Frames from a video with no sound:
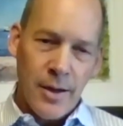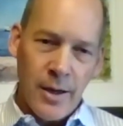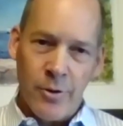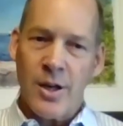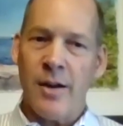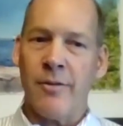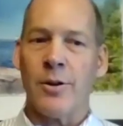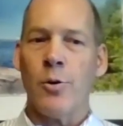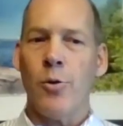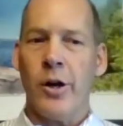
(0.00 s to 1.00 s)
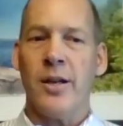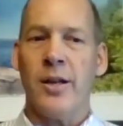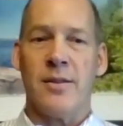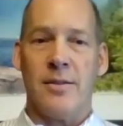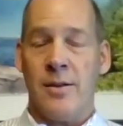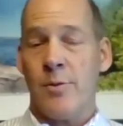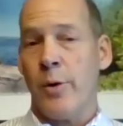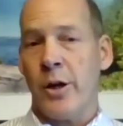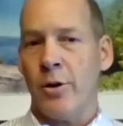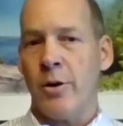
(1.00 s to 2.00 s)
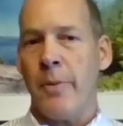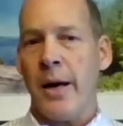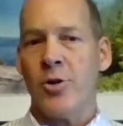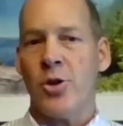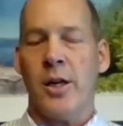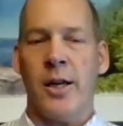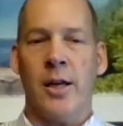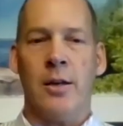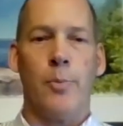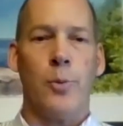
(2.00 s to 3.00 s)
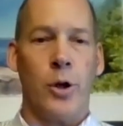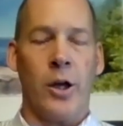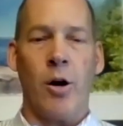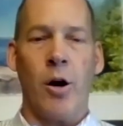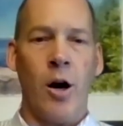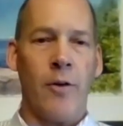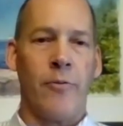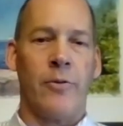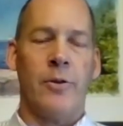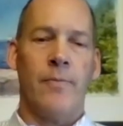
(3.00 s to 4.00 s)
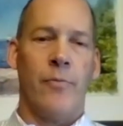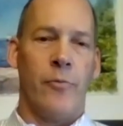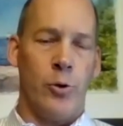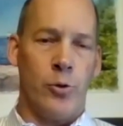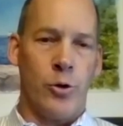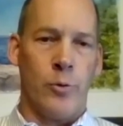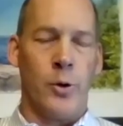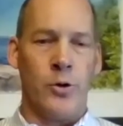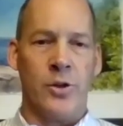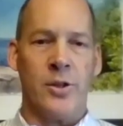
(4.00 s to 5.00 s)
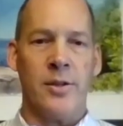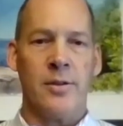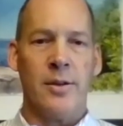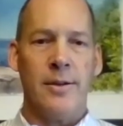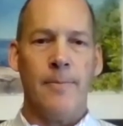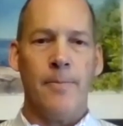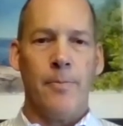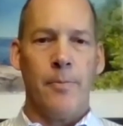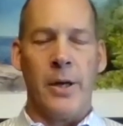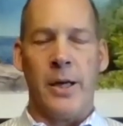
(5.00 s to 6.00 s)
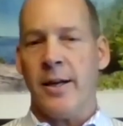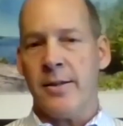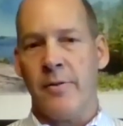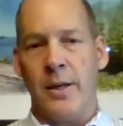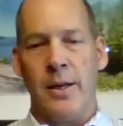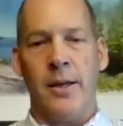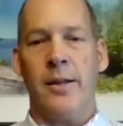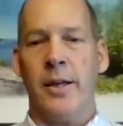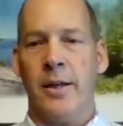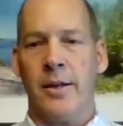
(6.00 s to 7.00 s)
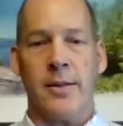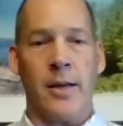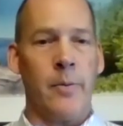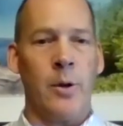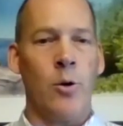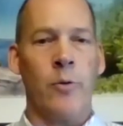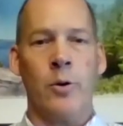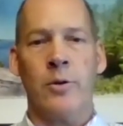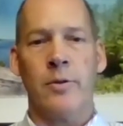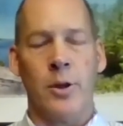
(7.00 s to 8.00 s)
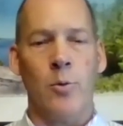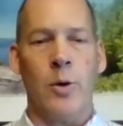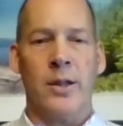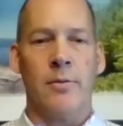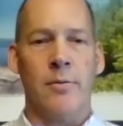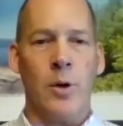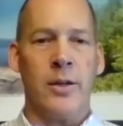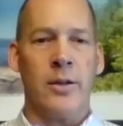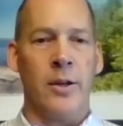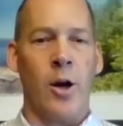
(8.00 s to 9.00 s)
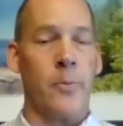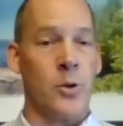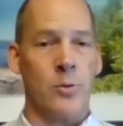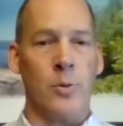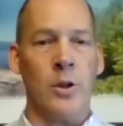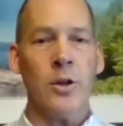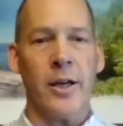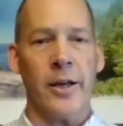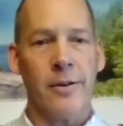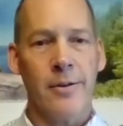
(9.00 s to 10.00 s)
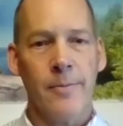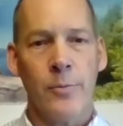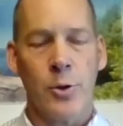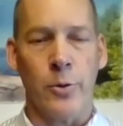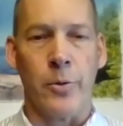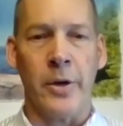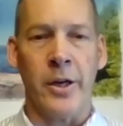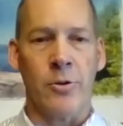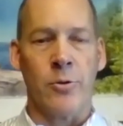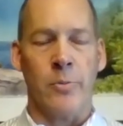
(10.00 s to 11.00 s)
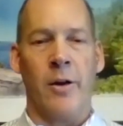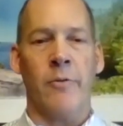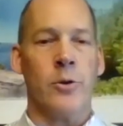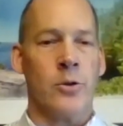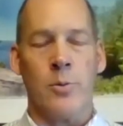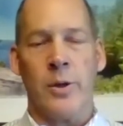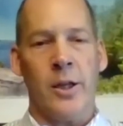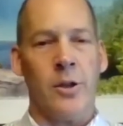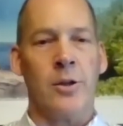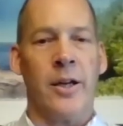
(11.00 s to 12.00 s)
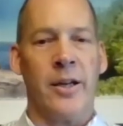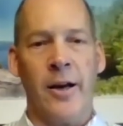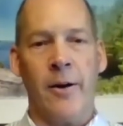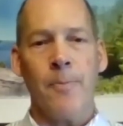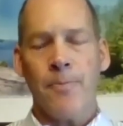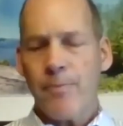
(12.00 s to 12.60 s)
Other side of the coin is we could imagine it putting off future purchases because of the excitement over what the options will look like 2 or 3 years from now versus what they look like now.